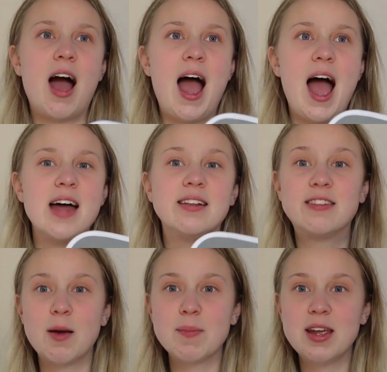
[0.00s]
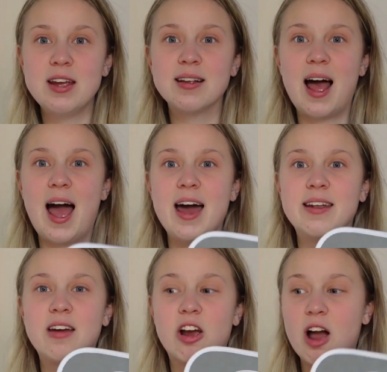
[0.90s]
I had dummies, I
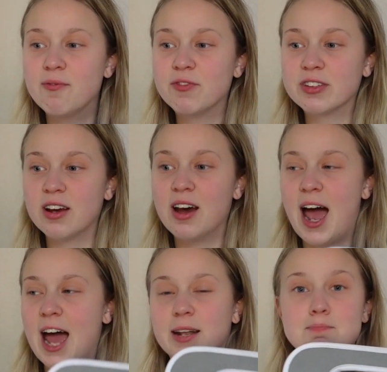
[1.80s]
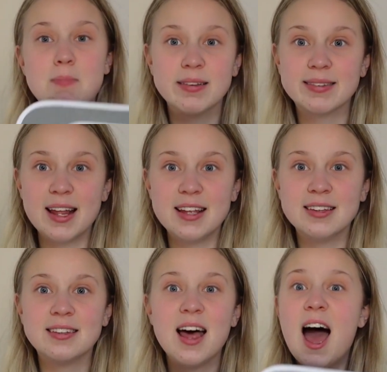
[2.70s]
had her comforter, I had
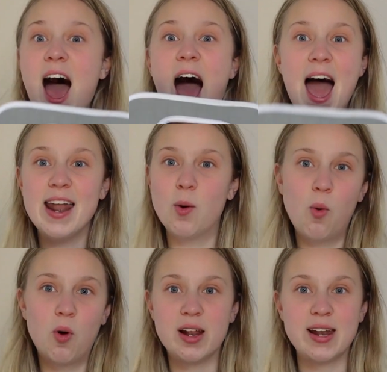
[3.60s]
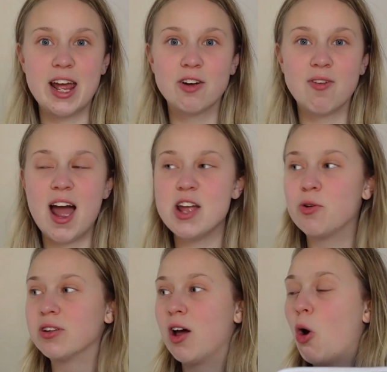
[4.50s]
muslins, I had it all in here, right? You
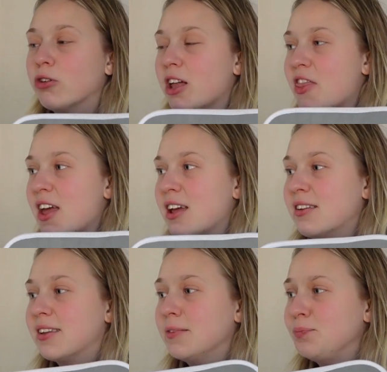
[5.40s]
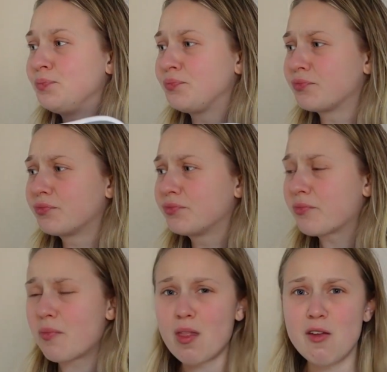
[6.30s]
were also things,
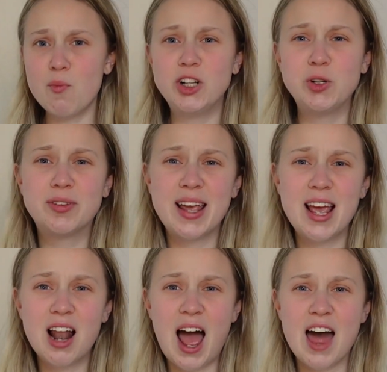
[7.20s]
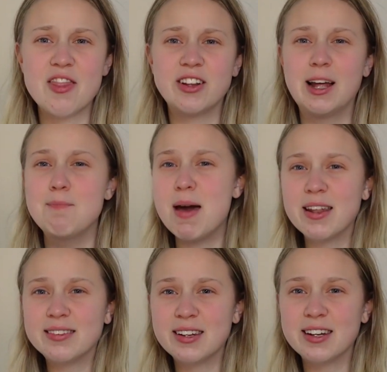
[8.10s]
when she was ill, I had things like
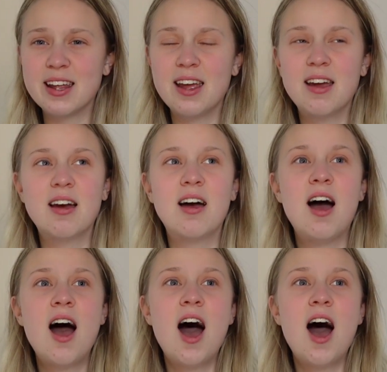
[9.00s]
medicine in here.